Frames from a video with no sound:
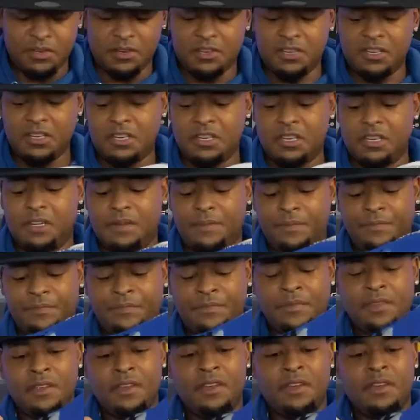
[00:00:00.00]
good.
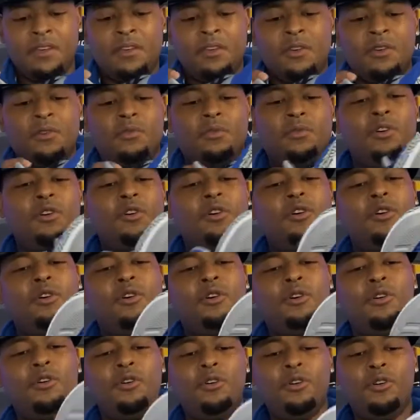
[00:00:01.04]

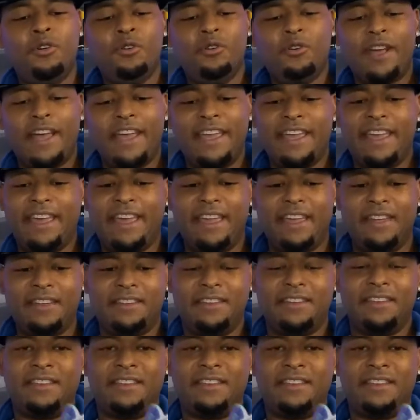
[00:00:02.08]
Woo, they hitting.